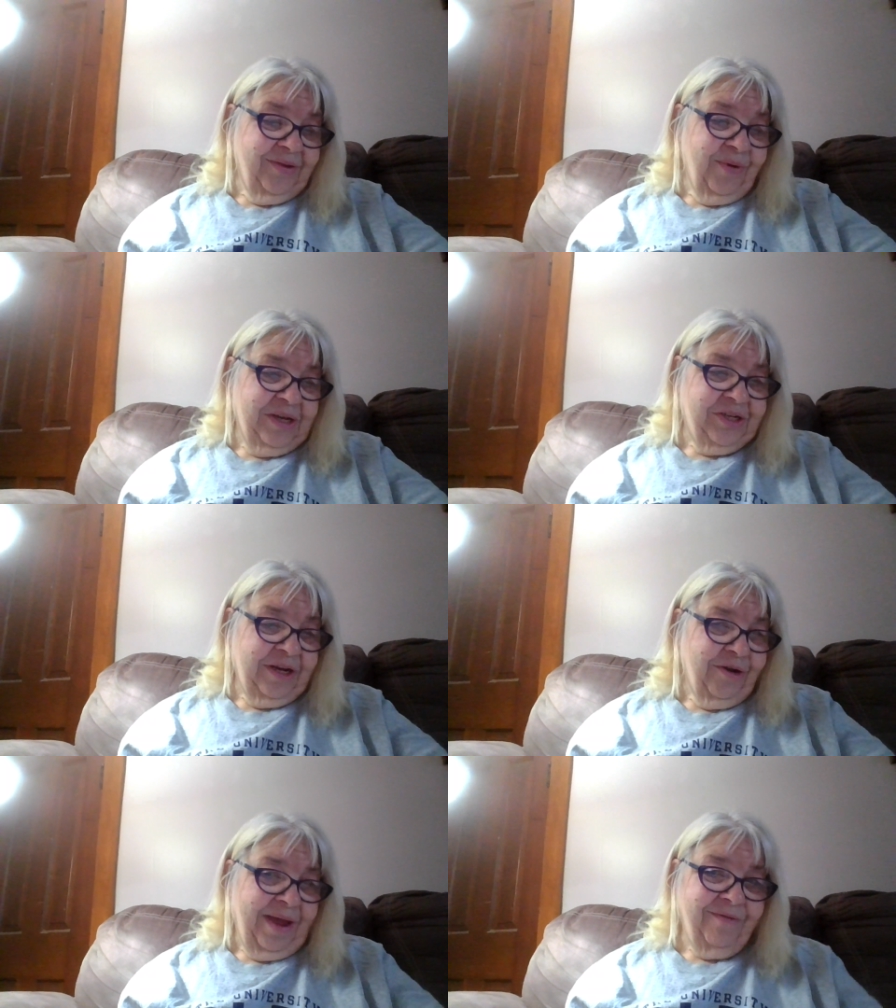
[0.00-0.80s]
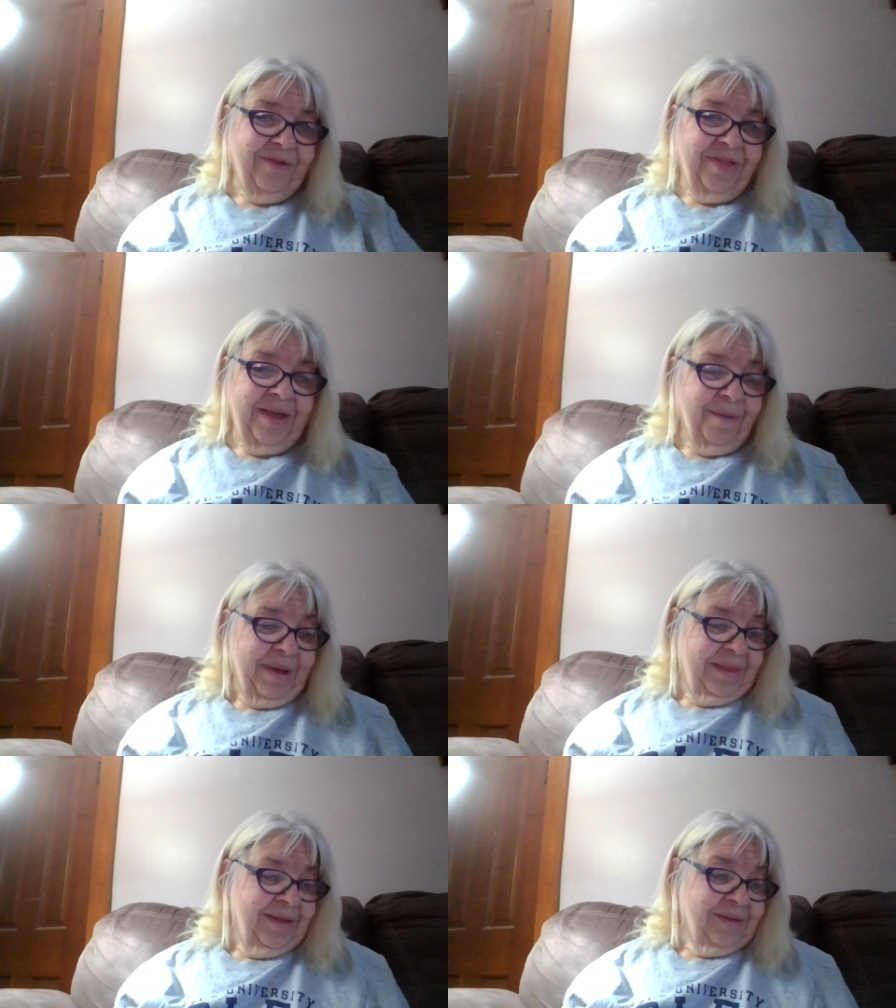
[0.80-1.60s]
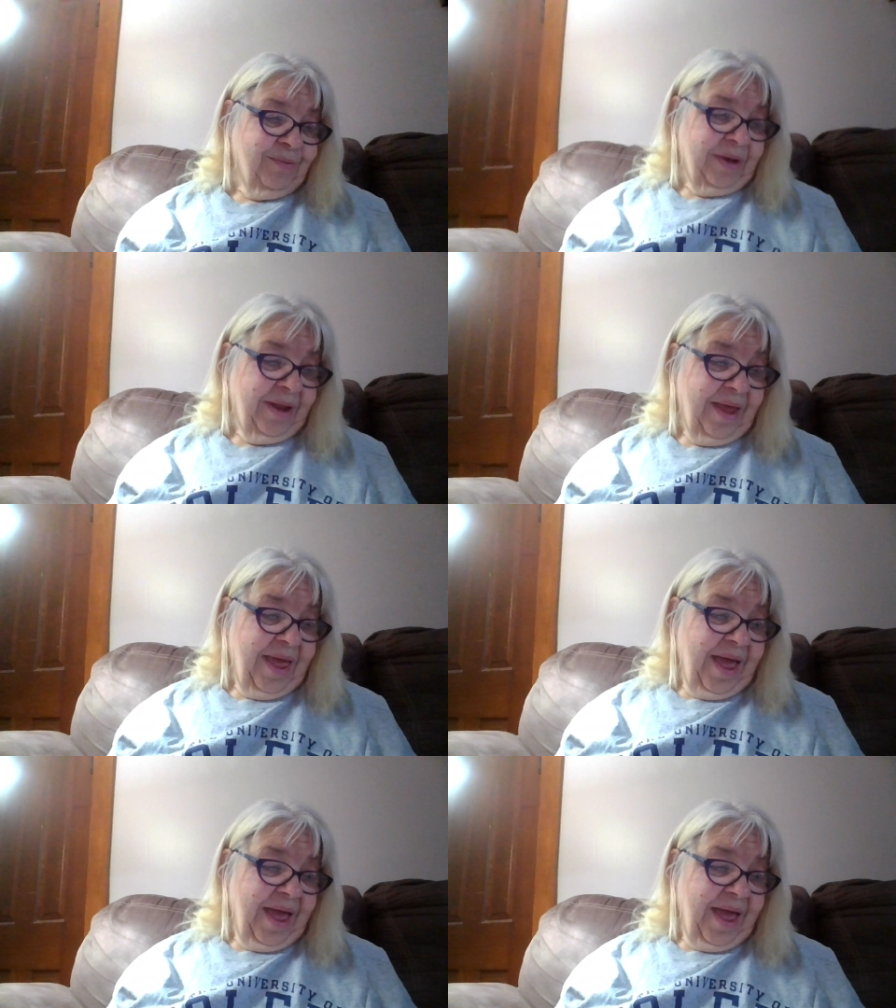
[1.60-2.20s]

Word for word: this question, I know I have to think about this one.